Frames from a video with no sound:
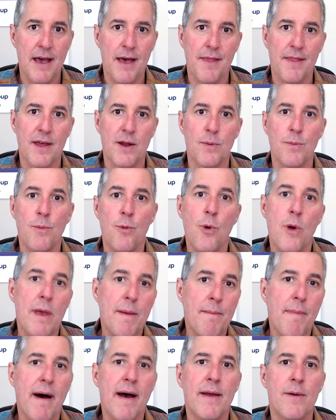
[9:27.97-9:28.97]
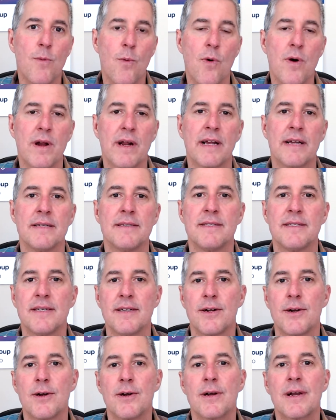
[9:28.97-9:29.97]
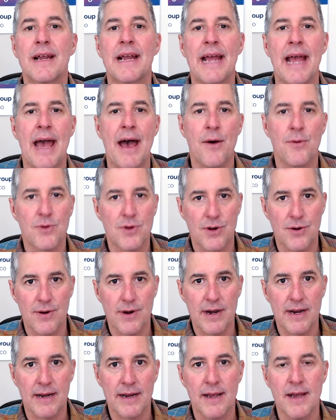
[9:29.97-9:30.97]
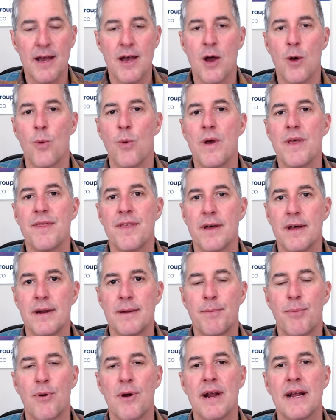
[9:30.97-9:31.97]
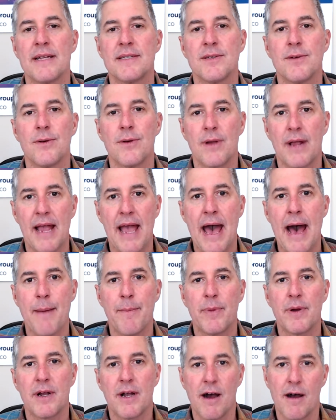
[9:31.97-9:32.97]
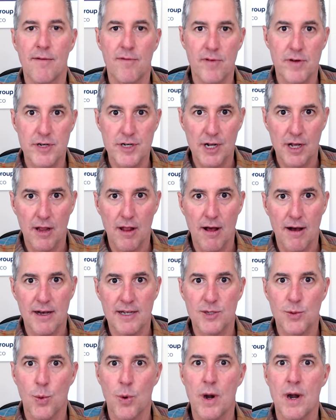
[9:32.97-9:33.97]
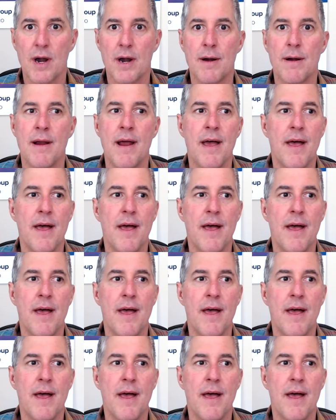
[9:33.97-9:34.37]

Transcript: then we might want to consider countering with an appraisal gap coverage clause where